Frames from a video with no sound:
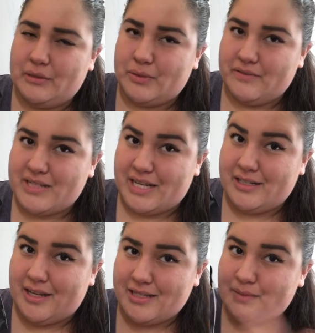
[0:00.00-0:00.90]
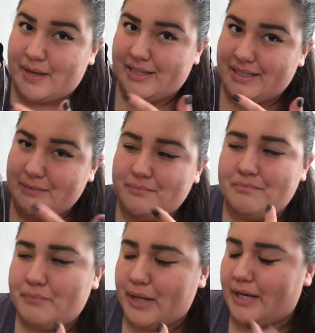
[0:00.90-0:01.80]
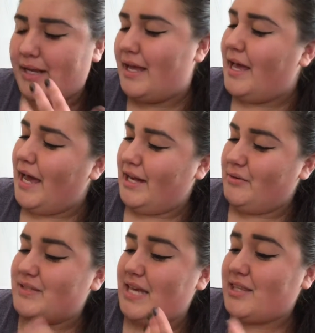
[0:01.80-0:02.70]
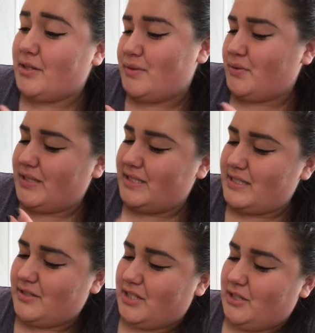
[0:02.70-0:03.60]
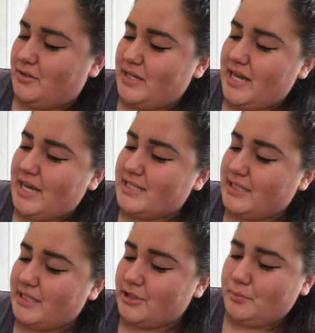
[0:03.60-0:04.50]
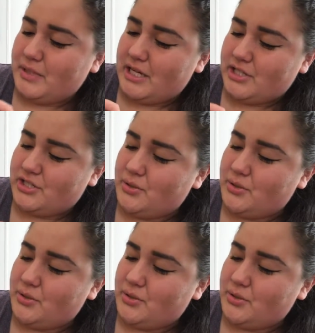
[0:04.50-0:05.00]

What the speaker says: he would have done, not smiling. But anyways, I thought it was really still cute. It's a little plush